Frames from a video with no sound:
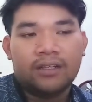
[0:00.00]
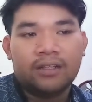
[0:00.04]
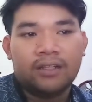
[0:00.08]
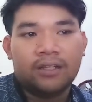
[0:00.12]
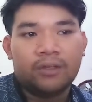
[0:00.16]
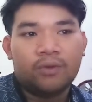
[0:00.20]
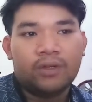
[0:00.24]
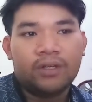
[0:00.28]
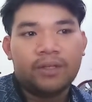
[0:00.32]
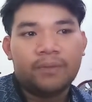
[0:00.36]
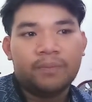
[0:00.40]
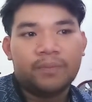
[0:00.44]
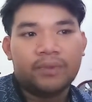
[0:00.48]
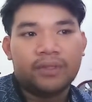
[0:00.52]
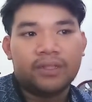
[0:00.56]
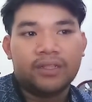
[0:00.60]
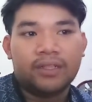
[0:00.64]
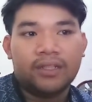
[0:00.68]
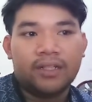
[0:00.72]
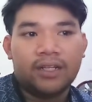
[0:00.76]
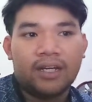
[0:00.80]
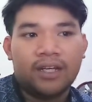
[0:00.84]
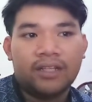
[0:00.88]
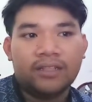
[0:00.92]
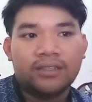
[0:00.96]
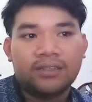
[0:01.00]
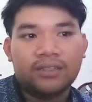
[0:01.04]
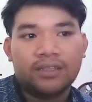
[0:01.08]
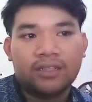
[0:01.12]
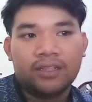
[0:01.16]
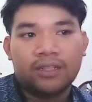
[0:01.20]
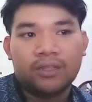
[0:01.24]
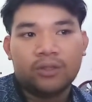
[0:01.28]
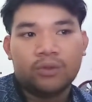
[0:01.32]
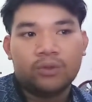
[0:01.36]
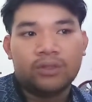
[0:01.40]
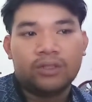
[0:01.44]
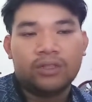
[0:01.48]
dy per dx
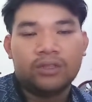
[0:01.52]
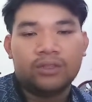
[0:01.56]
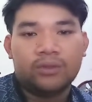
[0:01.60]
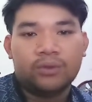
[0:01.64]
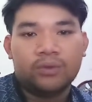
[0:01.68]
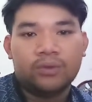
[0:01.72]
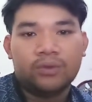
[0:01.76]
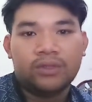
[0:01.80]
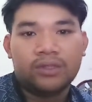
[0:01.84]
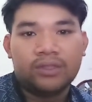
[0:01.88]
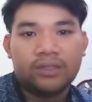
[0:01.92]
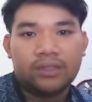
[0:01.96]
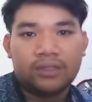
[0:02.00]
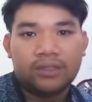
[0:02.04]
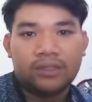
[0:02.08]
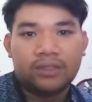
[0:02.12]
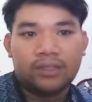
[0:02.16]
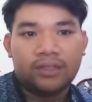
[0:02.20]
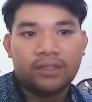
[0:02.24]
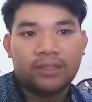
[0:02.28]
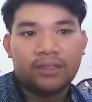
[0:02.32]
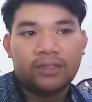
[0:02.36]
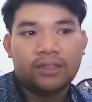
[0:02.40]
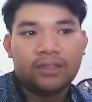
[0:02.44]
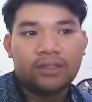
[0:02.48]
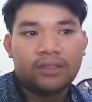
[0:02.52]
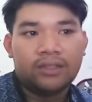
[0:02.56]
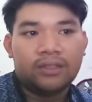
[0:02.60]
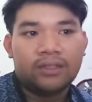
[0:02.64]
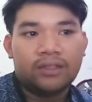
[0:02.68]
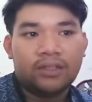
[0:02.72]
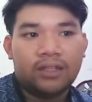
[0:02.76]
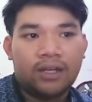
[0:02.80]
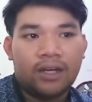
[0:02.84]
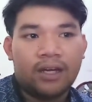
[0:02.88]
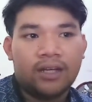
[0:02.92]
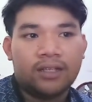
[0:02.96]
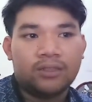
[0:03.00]
equal to
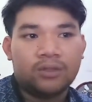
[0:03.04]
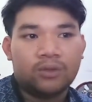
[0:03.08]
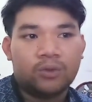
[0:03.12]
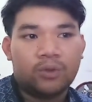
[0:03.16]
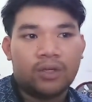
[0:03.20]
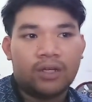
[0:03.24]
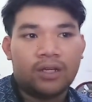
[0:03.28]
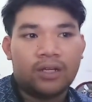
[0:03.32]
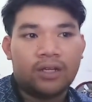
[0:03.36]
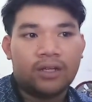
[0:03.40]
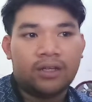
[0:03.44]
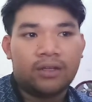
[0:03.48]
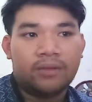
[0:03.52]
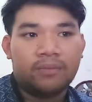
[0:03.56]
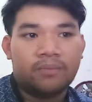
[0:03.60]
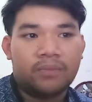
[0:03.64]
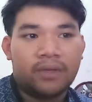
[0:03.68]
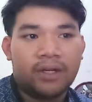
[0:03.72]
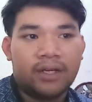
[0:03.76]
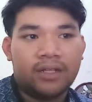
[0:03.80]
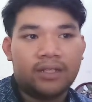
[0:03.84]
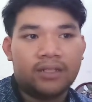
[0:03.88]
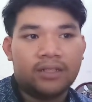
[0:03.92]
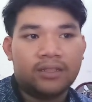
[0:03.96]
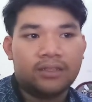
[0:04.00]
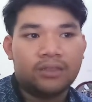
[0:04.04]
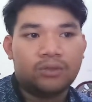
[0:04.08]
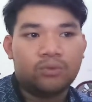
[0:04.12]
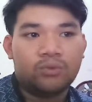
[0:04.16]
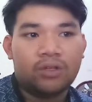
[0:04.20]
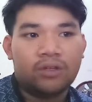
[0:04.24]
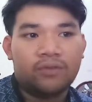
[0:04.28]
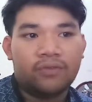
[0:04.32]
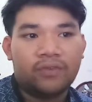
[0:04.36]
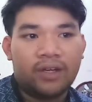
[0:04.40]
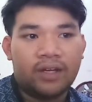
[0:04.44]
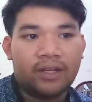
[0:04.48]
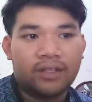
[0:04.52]
3x square minus
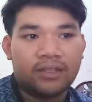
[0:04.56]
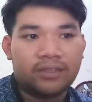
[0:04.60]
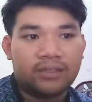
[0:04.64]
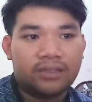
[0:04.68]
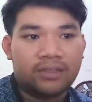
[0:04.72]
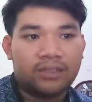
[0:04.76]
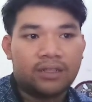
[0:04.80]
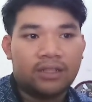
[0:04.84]
12x.